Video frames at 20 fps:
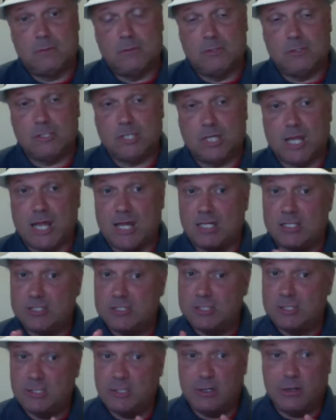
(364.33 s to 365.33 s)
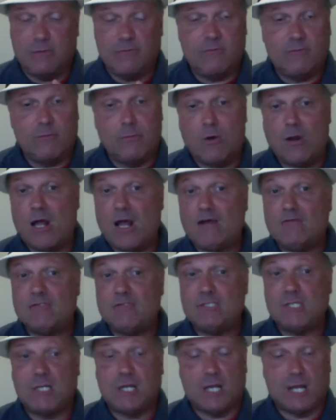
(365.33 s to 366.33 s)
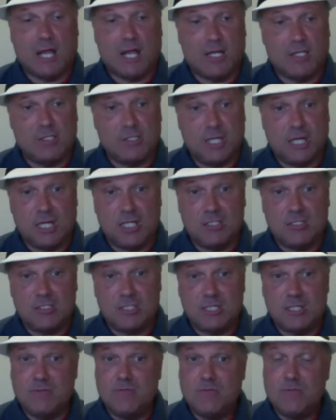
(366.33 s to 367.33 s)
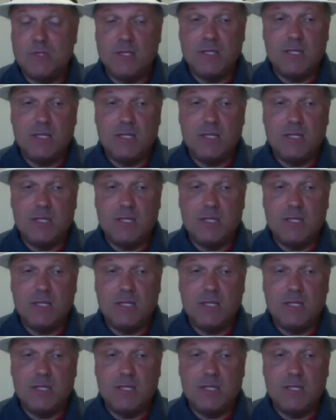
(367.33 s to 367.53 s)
There's a lot of, from what I've seen, a lot of jealousy,